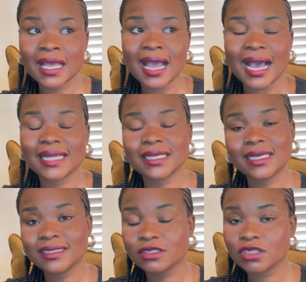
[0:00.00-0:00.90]
And
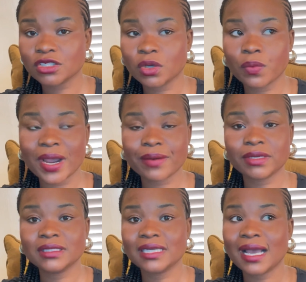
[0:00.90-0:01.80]
in situation
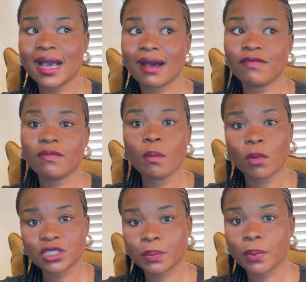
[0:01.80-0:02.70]
wherein they have
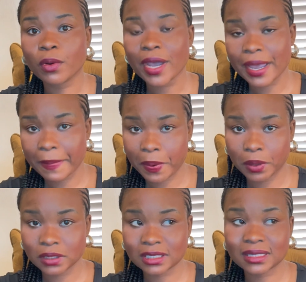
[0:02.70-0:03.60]
multiple
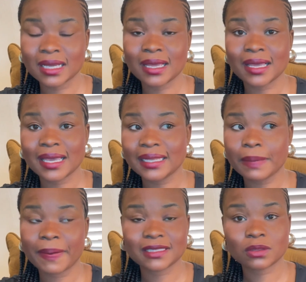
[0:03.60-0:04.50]
airports in a
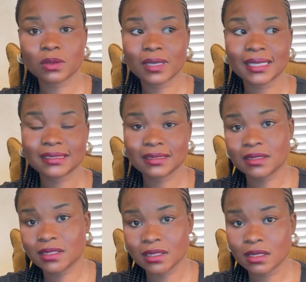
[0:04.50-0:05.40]
particular
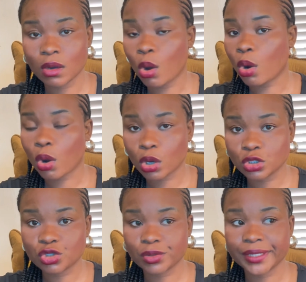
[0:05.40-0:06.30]
city or
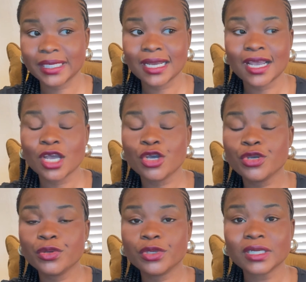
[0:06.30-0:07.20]
country,
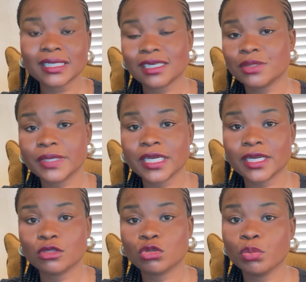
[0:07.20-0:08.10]
you don't necessarily
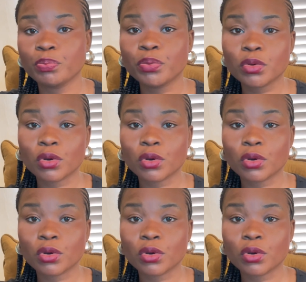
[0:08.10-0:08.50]
need to book